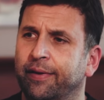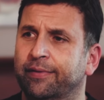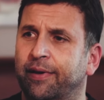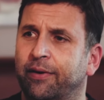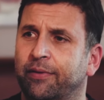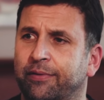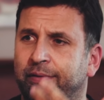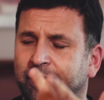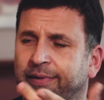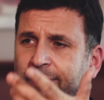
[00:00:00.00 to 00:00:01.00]
So
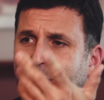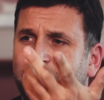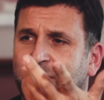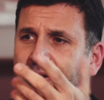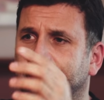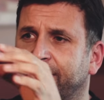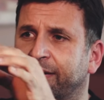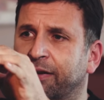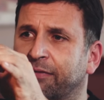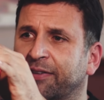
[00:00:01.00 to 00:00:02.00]
this is obviously
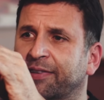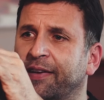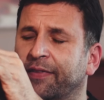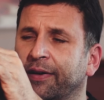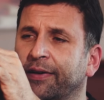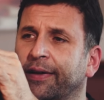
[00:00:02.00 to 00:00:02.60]
the receiver.